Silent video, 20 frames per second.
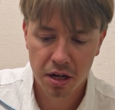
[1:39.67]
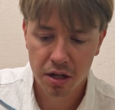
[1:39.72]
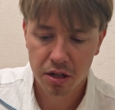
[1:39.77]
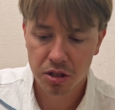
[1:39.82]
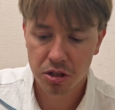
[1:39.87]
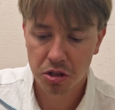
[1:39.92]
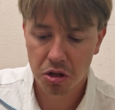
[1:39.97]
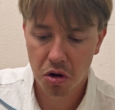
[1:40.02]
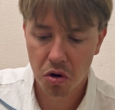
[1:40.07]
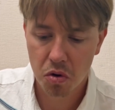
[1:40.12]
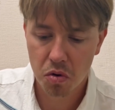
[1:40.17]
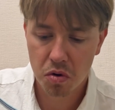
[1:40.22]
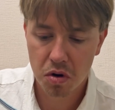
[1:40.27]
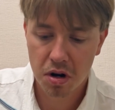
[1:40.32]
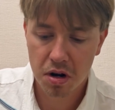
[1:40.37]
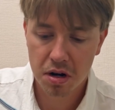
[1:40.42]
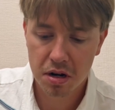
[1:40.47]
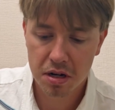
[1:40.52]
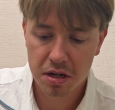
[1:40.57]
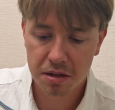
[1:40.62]

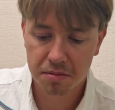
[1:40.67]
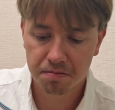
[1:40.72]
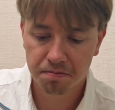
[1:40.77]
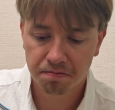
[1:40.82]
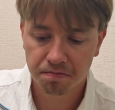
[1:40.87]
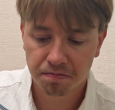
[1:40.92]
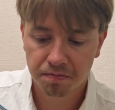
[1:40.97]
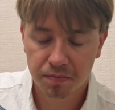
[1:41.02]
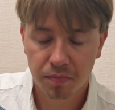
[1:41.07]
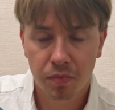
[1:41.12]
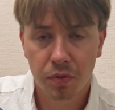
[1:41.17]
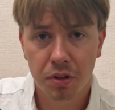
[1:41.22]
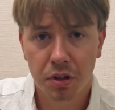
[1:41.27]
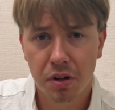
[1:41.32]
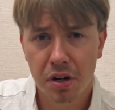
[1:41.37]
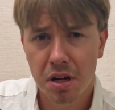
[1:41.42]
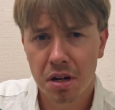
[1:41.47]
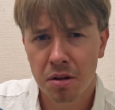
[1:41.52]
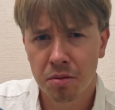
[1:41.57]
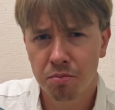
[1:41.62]
So
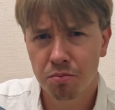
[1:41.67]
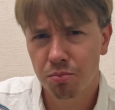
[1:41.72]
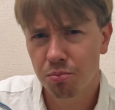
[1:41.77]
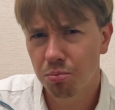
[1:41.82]
there are